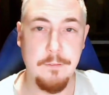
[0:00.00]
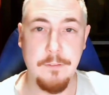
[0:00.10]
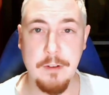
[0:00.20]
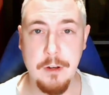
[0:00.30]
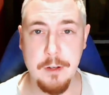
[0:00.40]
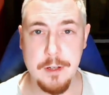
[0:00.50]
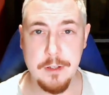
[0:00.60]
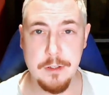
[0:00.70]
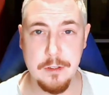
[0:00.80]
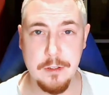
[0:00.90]
Very
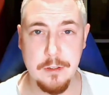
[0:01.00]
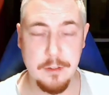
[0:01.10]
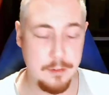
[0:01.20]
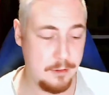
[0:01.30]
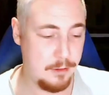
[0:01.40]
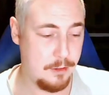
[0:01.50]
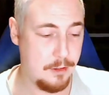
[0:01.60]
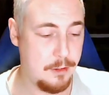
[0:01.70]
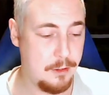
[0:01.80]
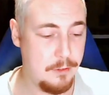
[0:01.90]
nice.
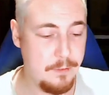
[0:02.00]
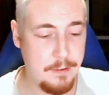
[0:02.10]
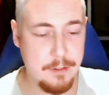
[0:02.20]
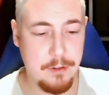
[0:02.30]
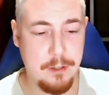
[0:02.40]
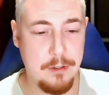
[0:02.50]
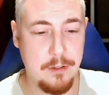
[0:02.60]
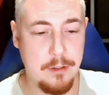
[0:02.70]
Very nice.